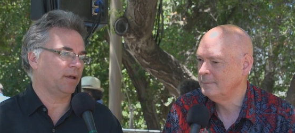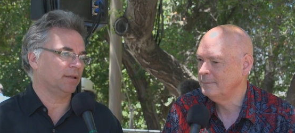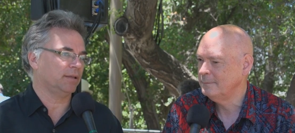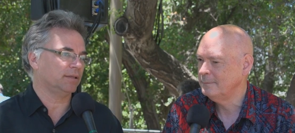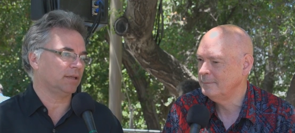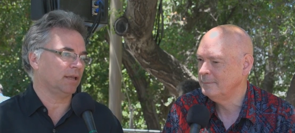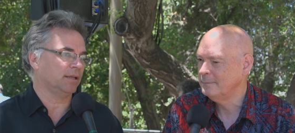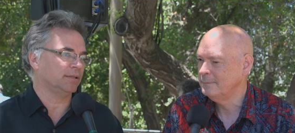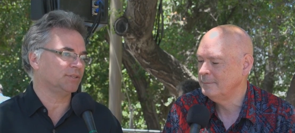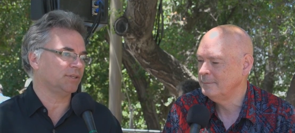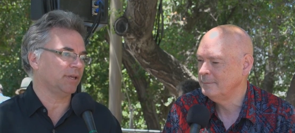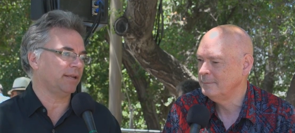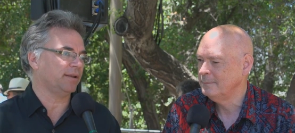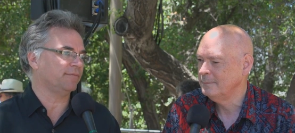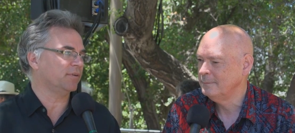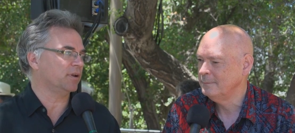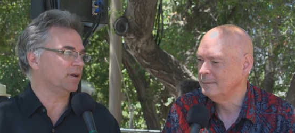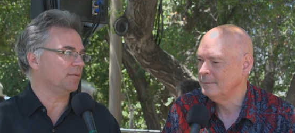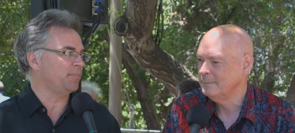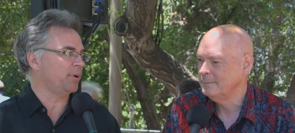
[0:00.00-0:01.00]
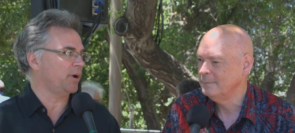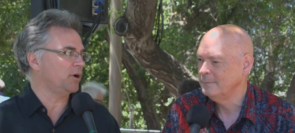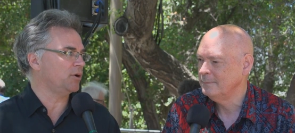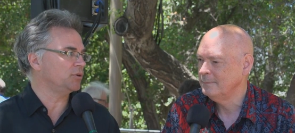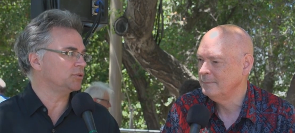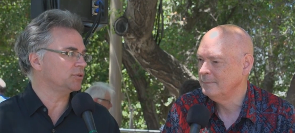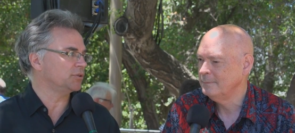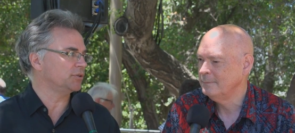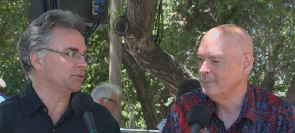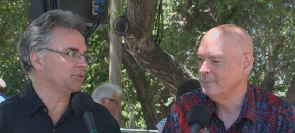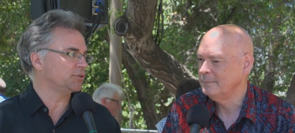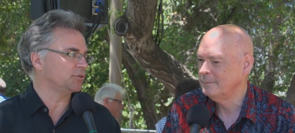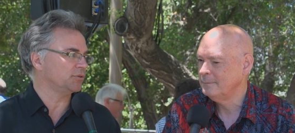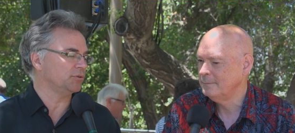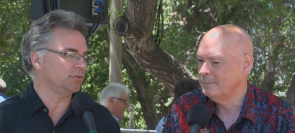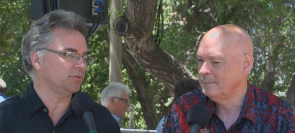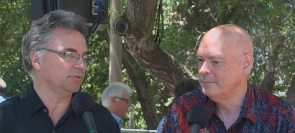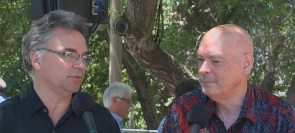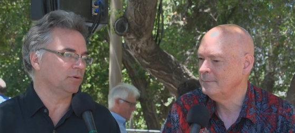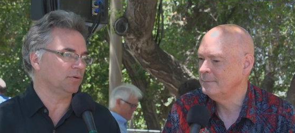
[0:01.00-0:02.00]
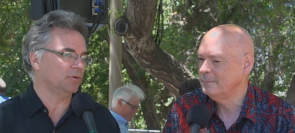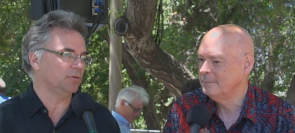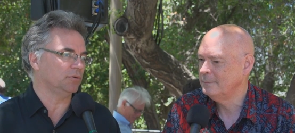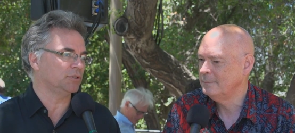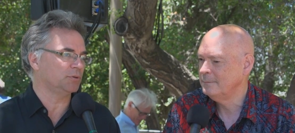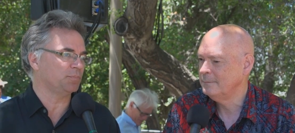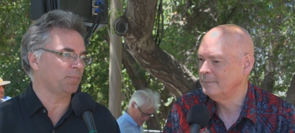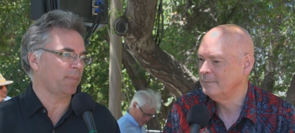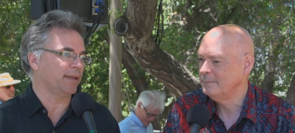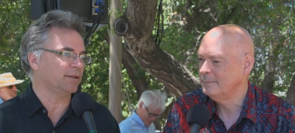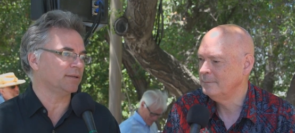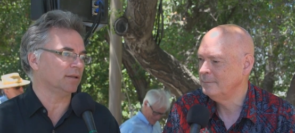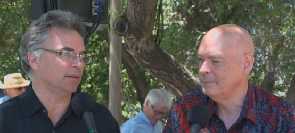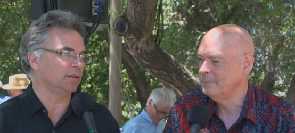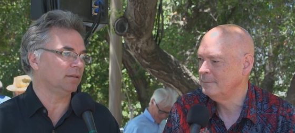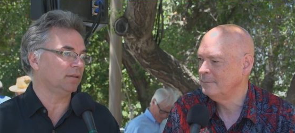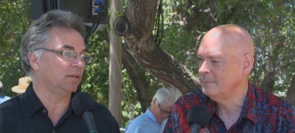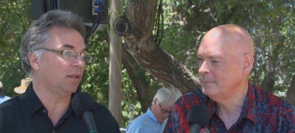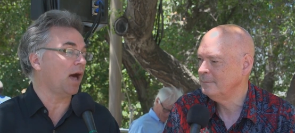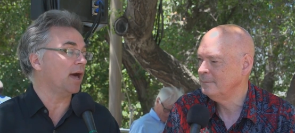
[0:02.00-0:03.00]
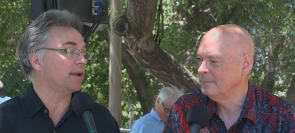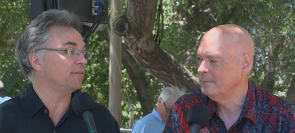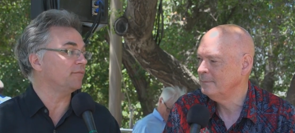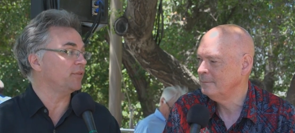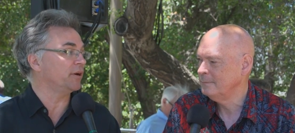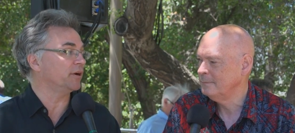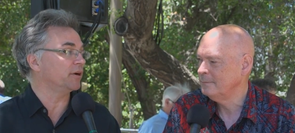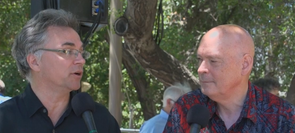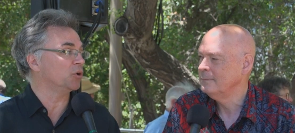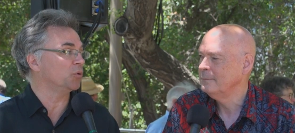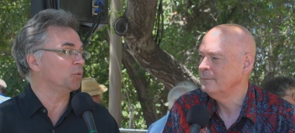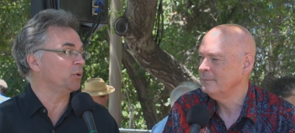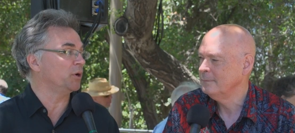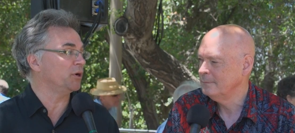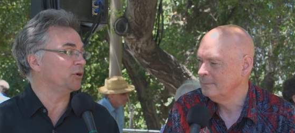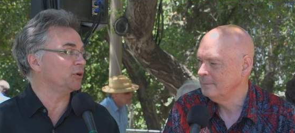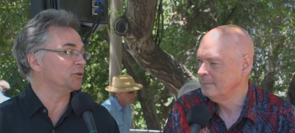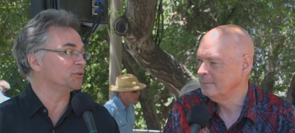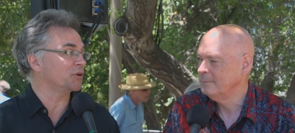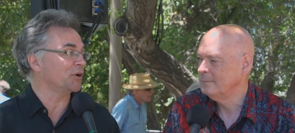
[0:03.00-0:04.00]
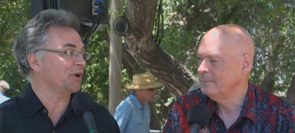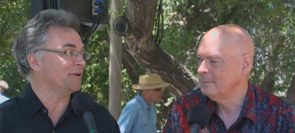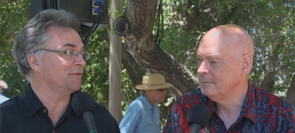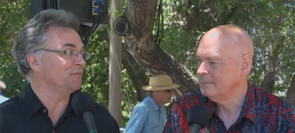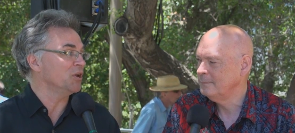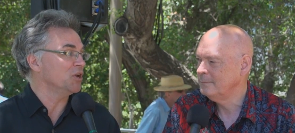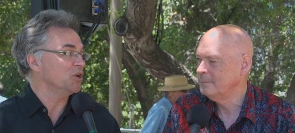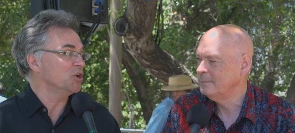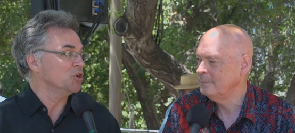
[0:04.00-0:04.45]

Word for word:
Speaker 1: a, a, set of composers who, who spent a lot of their careers kind of